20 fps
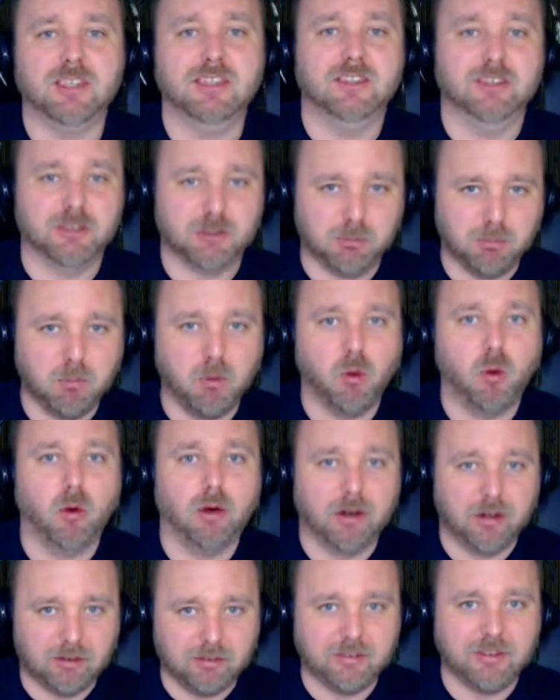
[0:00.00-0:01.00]
There's
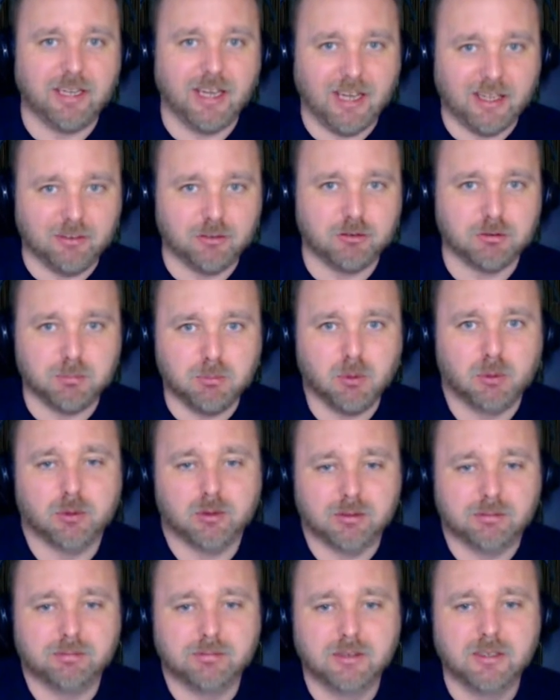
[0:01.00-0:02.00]
more, there's more
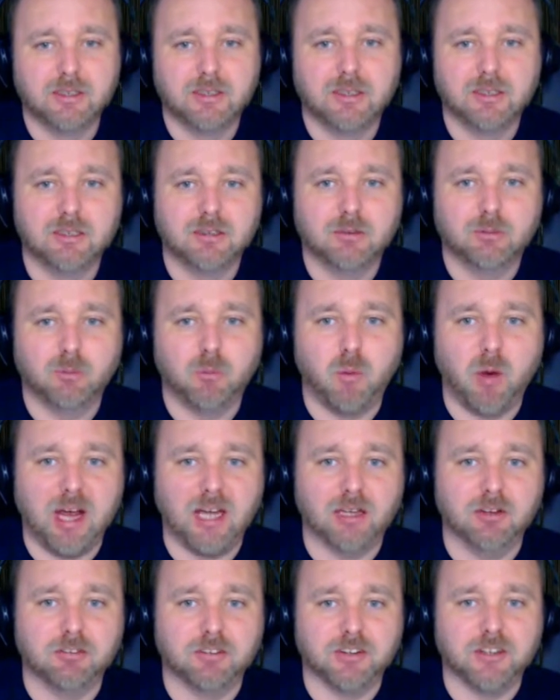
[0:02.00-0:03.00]

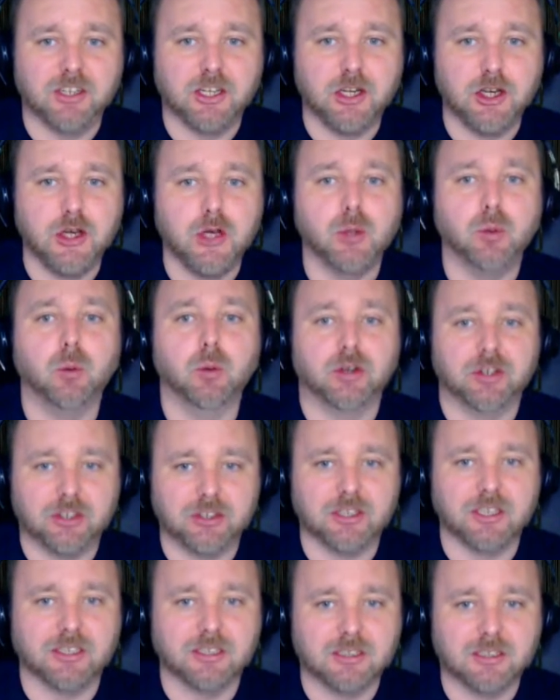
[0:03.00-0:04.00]
relevant and newer things,